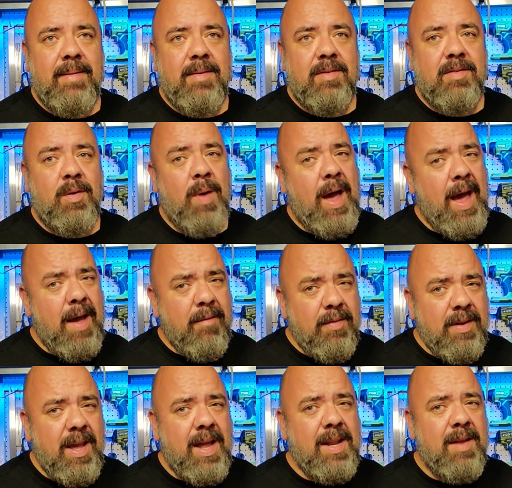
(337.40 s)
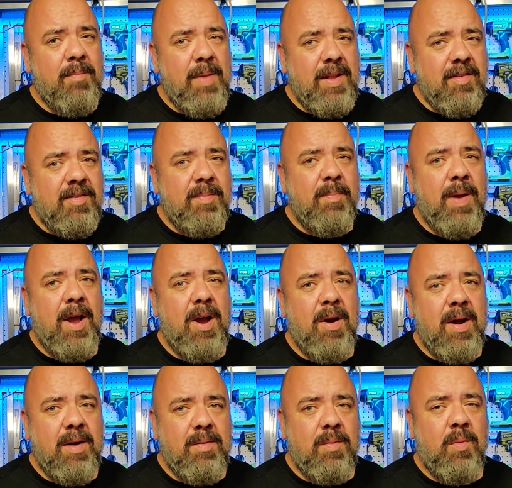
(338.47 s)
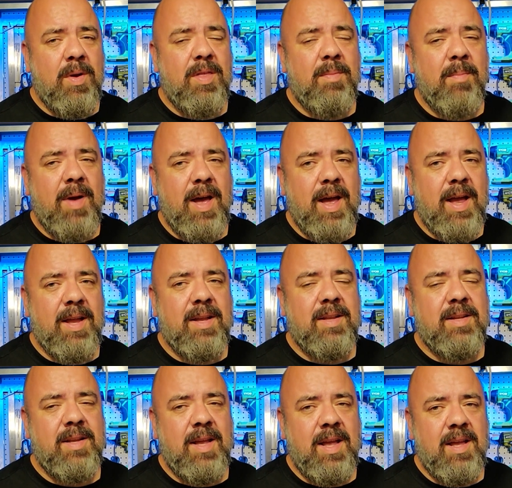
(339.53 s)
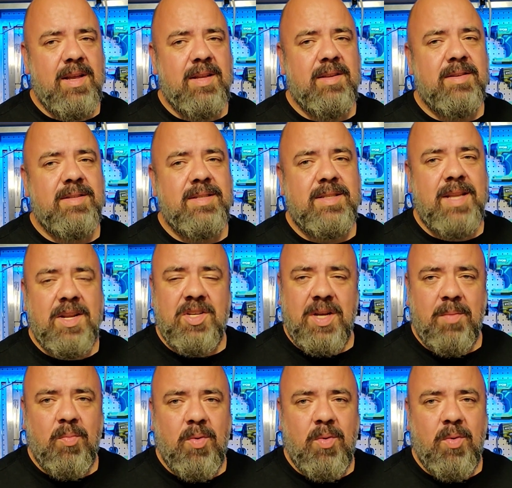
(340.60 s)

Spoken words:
So I've kind of been spare with my stitching